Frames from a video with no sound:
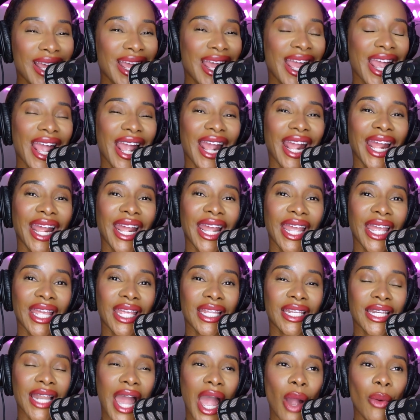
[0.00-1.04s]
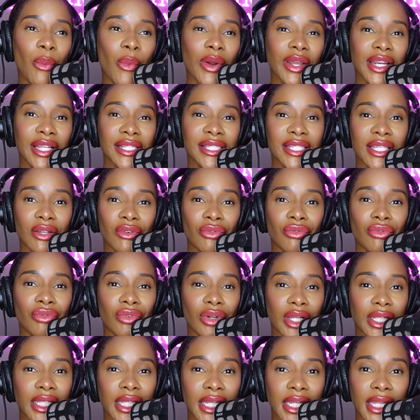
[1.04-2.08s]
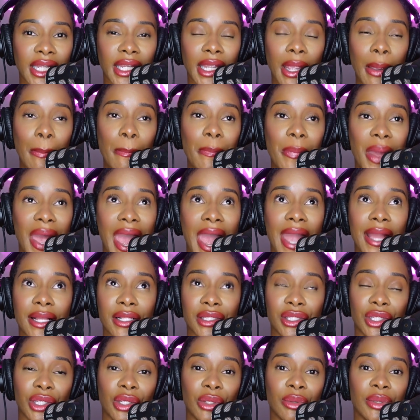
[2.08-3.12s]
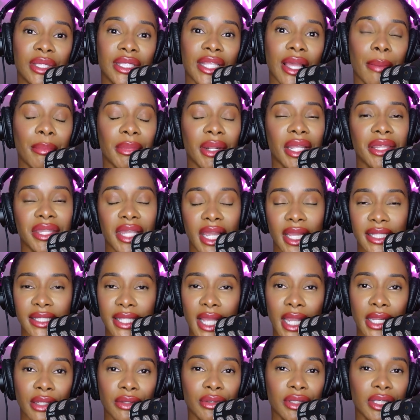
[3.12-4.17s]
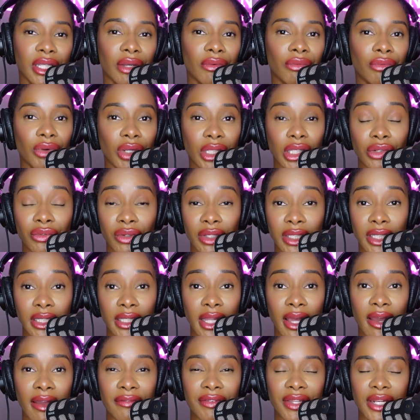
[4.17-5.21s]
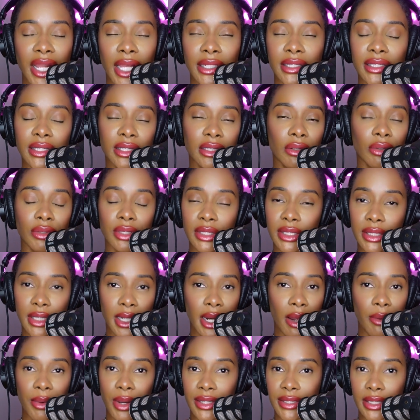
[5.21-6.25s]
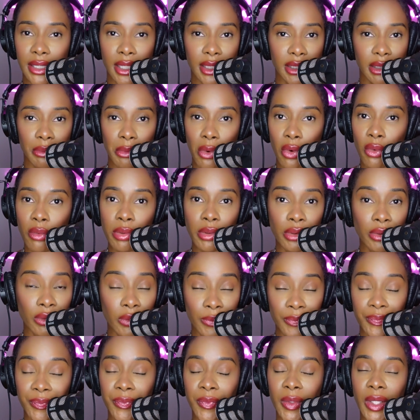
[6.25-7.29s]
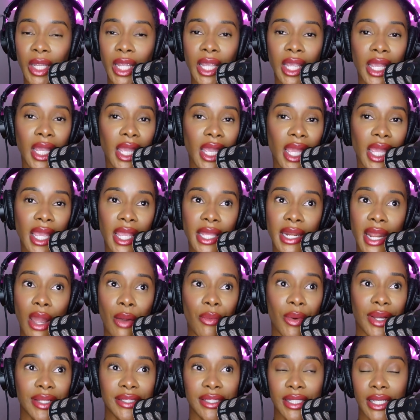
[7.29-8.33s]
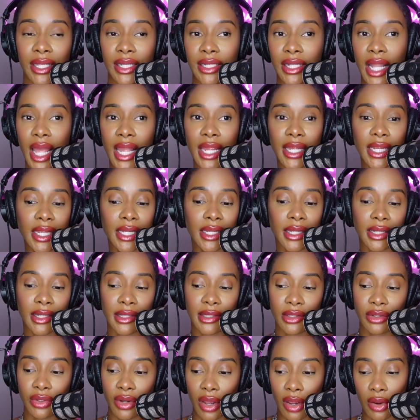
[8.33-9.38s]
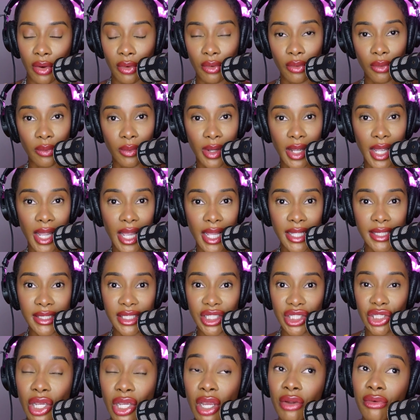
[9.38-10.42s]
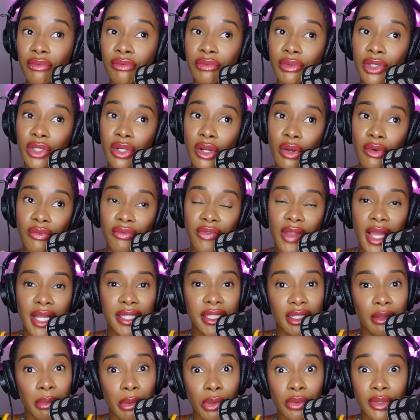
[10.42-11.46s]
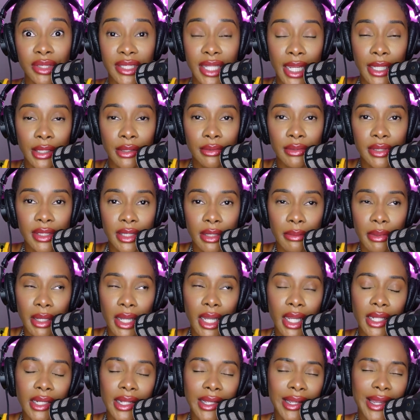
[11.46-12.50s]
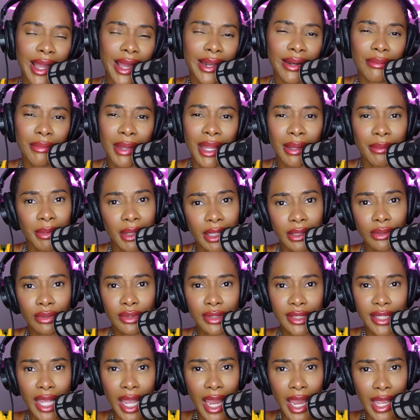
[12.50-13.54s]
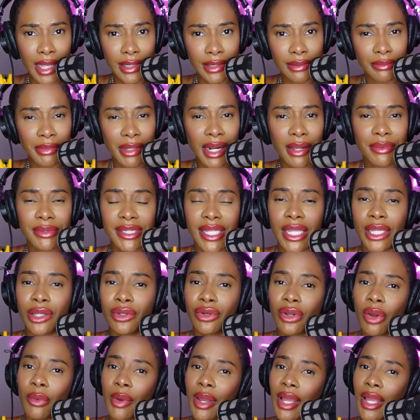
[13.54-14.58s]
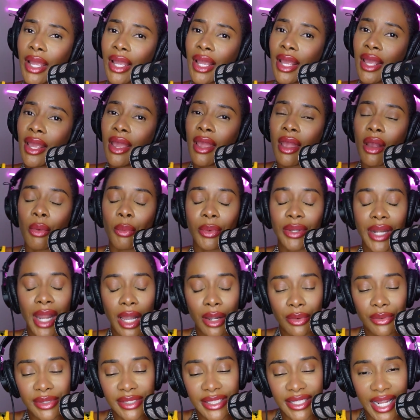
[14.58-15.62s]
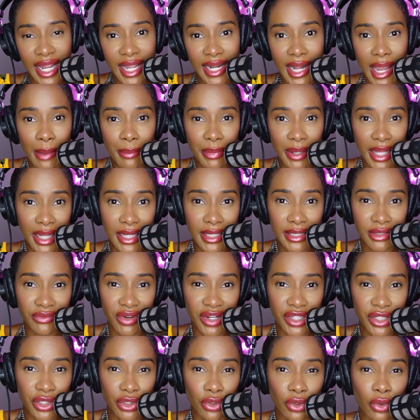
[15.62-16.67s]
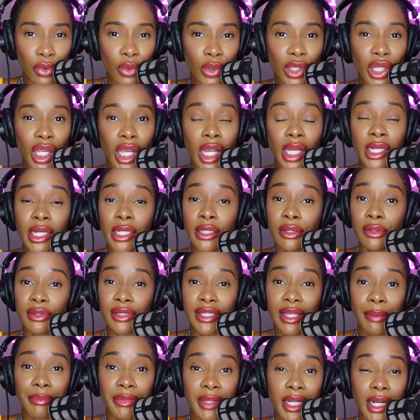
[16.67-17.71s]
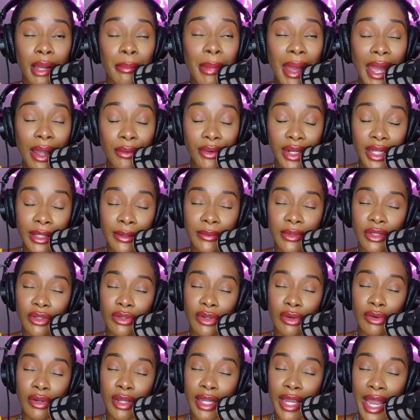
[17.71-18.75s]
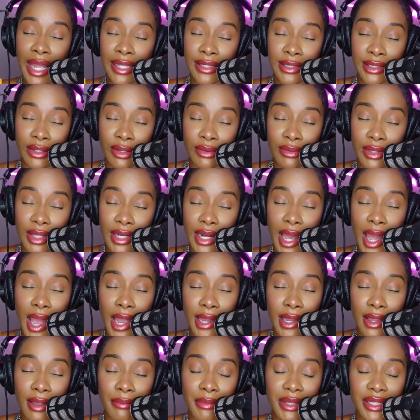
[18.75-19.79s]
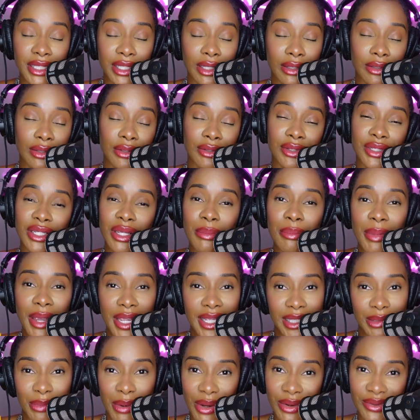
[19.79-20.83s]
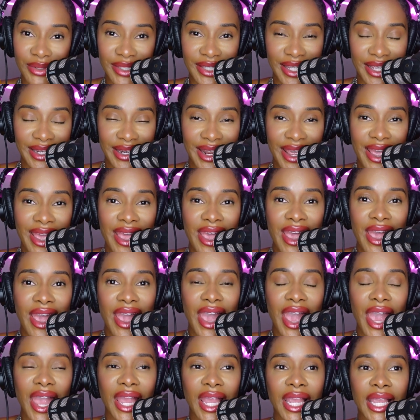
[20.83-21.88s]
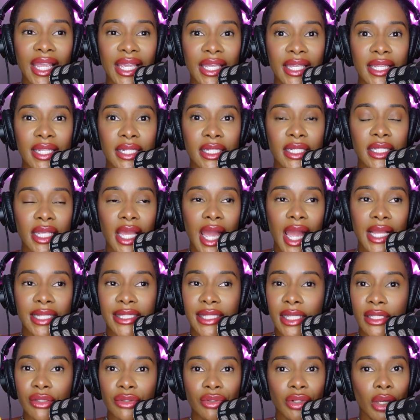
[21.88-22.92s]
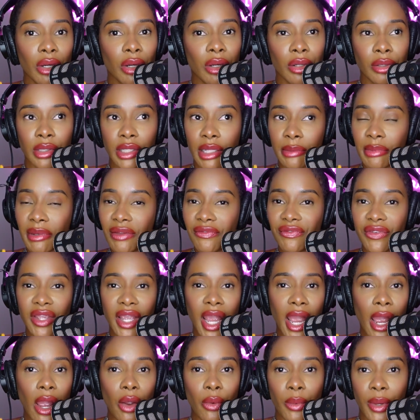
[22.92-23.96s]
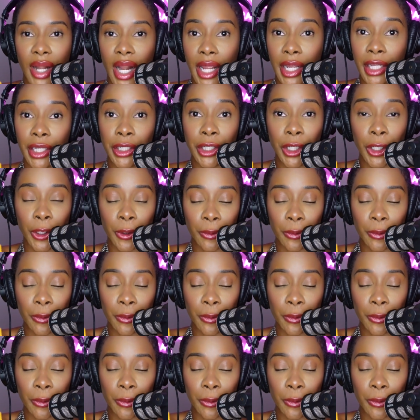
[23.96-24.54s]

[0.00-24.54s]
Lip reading: And I wanted to really get back to some of the things I used to really, really love. And I just noticed that I wasn't as mobile and I wasn't, like, you know, as, you know, flexible as I used to be. And that kind of made me a little sad. But I was like, you know what? We're not going to stay in that place, Rachel. You're going to do something about it. You know, guys know that I am a solution-based person. And I said, you know, let me figure out what I can do.